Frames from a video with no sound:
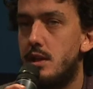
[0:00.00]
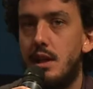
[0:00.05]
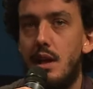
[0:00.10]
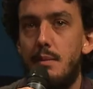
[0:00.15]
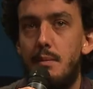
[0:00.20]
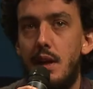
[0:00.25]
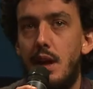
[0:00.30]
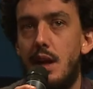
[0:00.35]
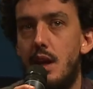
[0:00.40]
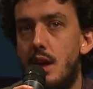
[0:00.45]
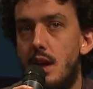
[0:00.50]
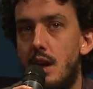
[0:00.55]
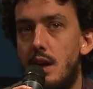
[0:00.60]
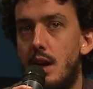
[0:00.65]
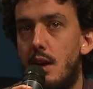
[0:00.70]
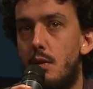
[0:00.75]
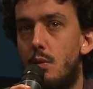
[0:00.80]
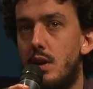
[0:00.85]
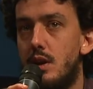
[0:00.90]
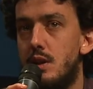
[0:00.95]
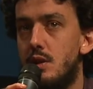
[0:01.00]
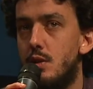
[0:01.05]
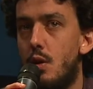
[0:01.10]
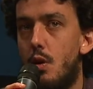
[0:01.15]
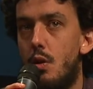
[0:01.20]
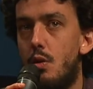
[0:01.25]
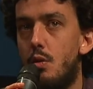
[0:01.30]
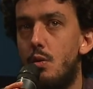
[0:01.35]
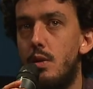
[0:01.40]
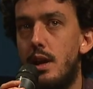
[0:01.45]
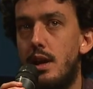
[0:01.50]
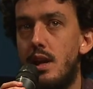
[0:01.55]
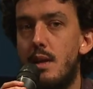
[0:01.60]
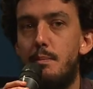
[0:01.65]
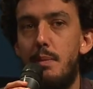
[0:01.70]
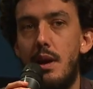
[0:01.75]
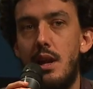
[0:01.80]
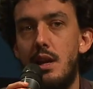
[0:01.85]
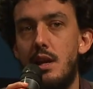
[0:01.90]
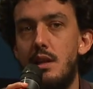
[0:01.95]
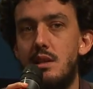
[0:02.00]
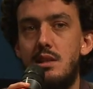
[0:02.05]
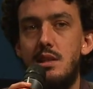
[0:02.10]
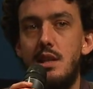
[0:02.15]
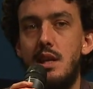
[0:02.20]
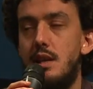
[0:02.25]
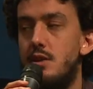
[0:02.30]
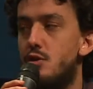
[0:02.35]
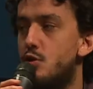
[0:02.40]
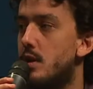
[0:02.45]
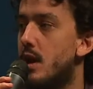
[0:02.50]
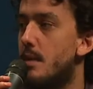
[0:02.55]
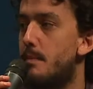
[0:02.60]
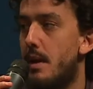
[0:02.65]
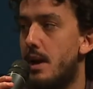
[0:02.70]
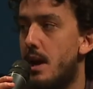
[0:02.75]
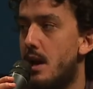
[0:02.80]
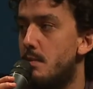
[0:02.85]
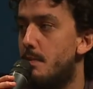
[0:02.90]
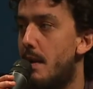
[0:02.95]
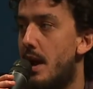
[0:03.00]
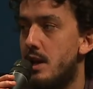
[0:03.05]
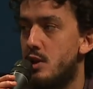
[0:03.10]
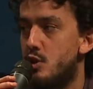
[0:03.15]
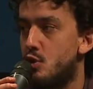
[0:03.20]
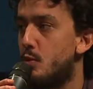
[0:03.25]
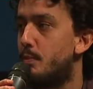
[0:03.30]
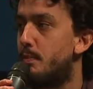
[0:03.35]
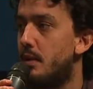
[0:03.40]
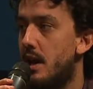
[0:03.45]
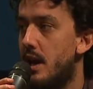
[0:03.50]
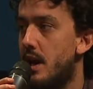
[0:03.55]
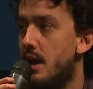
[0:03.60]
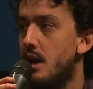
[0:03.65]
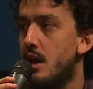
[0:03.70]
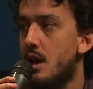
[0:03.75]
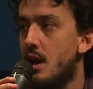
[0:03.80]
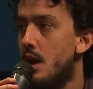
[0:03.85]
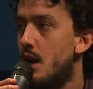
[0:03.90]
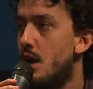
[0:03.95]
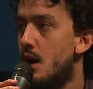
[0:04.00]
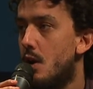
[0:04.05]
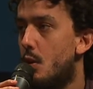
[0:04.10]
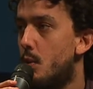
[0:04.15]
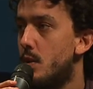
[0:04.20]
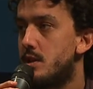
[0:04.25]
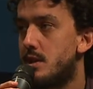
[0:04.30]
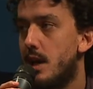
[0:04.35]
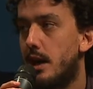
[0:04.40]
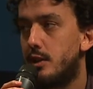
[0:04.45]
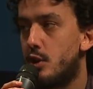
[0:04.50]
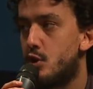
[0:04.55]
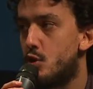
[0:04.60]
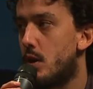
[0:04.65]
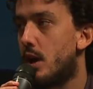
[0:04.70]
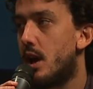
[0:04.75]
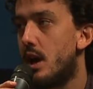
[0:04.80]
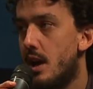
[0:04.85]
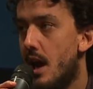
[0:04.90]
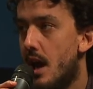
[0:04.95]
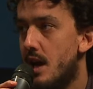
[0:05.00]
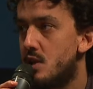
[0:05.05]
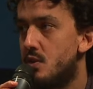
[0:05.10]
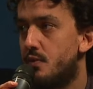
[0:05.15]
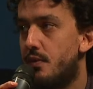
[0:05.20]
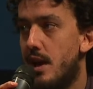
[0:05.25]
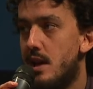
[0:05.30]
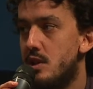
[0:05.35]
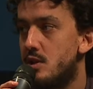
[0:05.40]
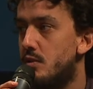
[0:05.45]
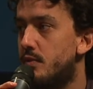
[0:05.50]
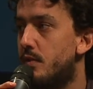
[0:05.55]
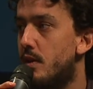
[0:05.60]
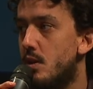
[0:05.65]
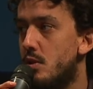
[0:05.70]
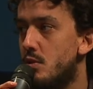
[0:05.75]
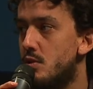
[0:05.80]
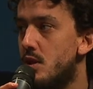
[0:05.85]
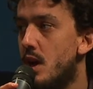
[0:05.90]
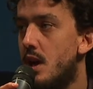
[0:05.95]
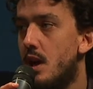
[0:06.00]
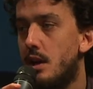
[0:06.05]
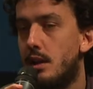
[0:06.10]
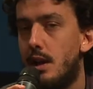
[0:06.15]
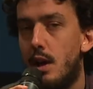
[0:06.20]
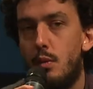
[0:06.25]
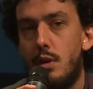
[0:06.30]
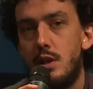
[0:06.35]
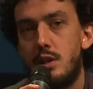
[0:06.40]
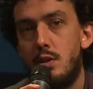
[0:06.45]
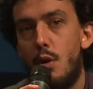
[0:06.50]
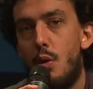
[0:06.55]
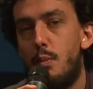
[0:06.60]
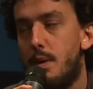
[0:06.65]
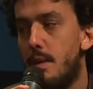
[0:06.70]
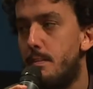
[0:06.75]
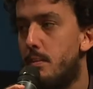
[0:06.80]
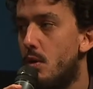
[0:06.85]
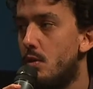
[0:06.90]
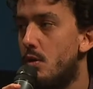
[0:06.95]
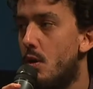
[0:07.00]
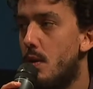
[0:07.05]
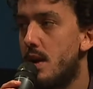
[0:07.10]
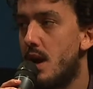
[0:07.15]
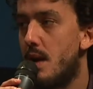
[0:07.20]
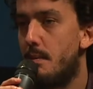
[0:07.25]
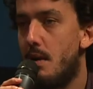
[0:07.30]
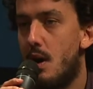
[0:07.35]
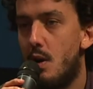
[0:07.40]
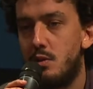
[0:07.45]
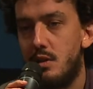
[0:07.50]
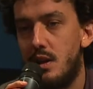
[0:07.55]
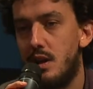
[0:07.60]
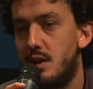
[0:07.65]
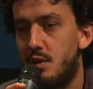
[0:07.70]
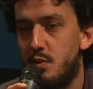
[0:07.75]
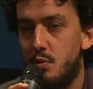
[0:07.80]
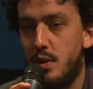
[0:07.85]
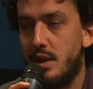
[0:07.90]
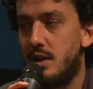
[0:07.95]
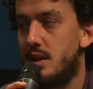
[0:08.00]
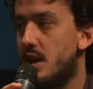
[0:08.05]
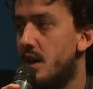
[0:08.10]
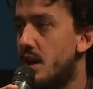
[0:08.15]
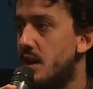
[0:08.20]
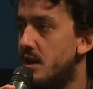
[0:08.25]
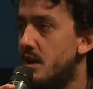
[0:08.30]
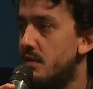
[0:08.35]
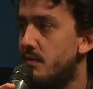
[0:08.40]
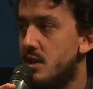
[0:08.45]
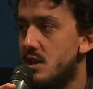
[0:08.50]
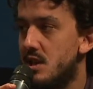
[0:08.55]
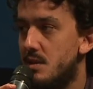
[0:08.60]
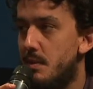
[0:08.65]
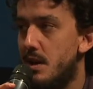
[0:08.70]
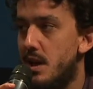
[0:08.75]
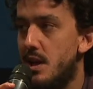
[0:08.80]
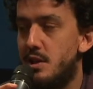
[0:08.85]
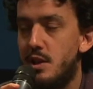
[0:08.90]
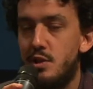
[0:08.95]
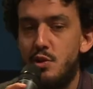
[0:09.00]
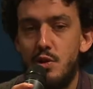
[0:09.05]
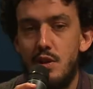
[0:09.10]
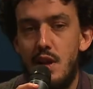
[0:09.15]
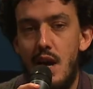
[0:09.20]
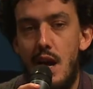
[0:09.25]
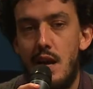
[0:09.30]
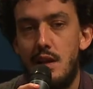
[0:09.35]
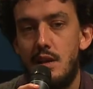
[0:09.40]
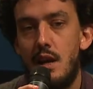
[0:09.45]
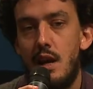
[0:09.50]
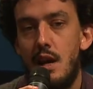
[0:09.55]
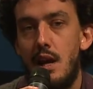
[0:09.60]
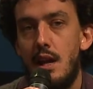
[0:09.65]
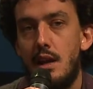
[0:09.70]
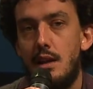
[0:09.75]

In the beginning, there was no independent scene to independent bands to play. We started to organize festivals. There was no people knowing about it. We did the visibility to that.